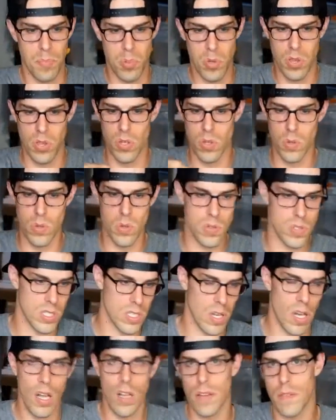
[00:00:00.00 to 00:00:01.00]
put the noodles
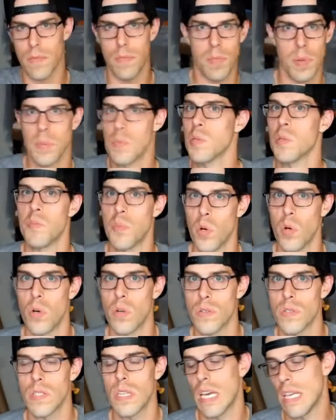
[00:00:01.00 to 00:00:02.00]
in all people's
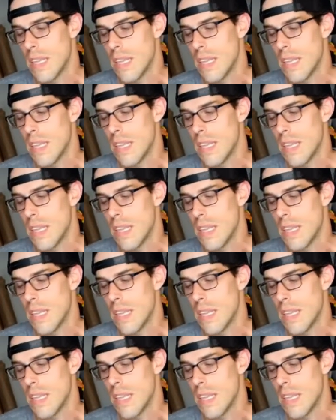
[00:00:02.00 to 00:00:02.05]
bowls,